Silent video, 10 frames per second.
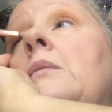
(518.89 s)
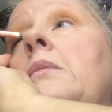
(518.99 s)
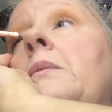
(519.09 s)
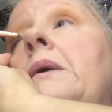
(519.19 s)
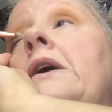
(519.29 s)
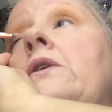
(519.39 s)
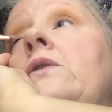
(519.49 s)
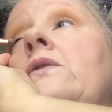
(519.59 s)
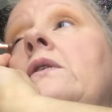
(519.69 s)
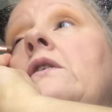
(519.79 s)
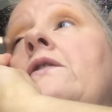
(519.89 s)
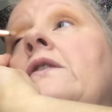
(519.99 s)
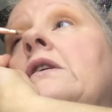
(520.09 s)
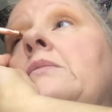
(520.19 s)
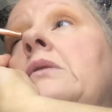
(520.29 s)
but by using the
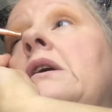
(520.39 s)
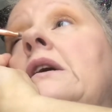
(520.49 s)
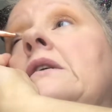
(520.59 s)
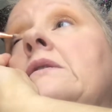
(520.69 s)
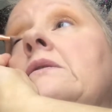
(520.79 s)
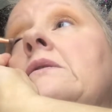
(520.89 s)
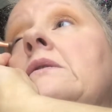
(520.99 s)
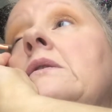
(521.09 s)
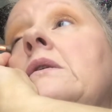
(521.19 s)
Fix Plus,